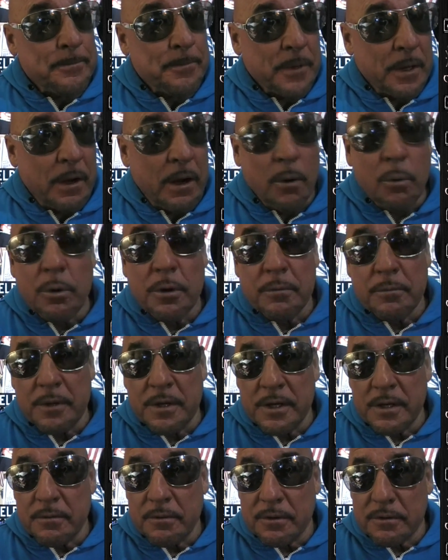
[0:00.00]
I wouldn't have been
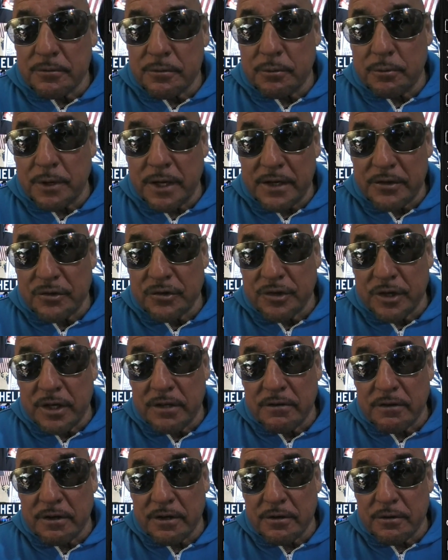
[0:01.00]
able to do that shit.
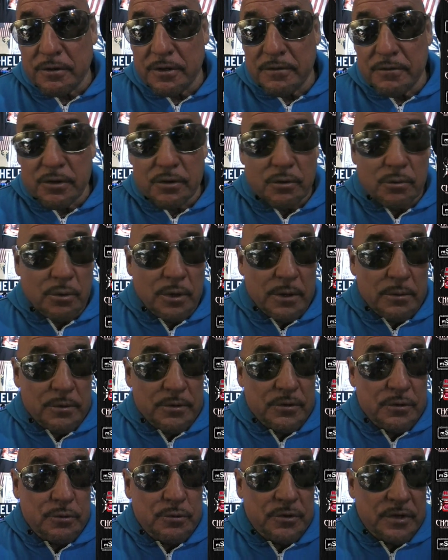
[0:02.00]
I couldn't even do, when I was
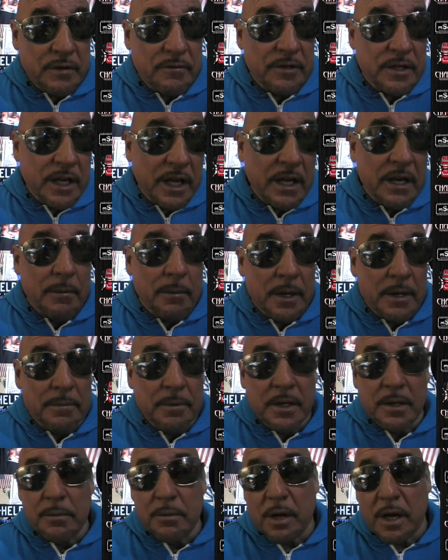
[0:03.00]
278, I might have been
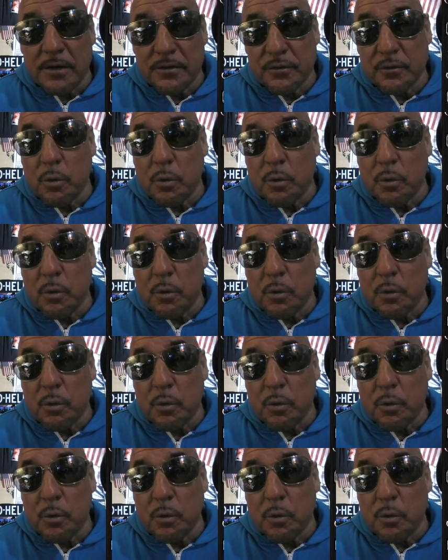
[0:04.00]
able, I